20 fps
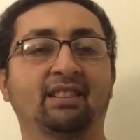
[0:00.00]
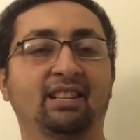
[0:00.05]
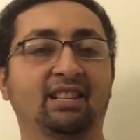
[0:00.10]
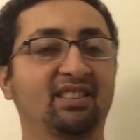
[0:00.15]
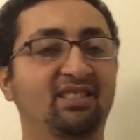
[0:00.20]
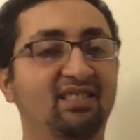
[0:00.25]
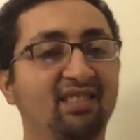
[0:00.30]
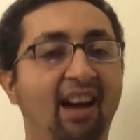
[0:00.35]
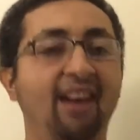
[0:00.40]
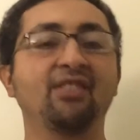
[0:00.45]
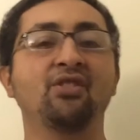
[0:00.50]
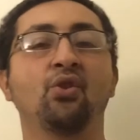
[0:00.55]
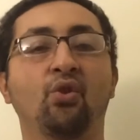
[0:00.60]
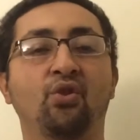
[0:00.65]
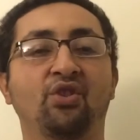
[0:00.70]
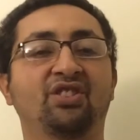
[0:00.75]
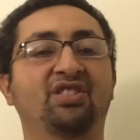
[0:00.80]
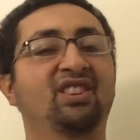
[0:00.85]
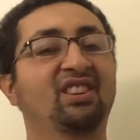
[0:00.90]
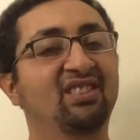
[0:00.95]
It's not
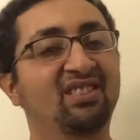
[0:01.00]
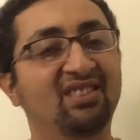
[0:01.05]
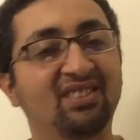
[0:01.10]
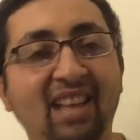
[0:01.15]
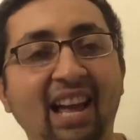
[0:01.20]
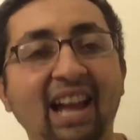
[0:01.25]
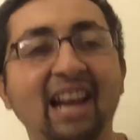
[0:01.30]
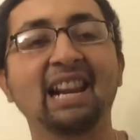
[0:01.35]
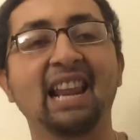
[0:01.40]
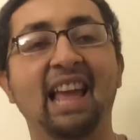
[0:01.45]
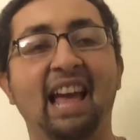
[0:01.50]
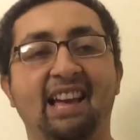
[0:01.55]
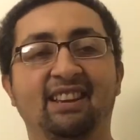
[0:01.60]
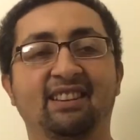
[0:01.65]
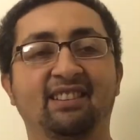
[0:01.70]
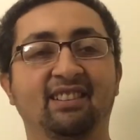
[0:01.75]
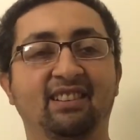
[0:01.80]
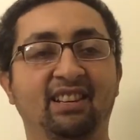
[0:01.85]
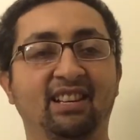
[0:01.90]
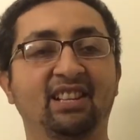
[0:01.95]
yours. It's their land.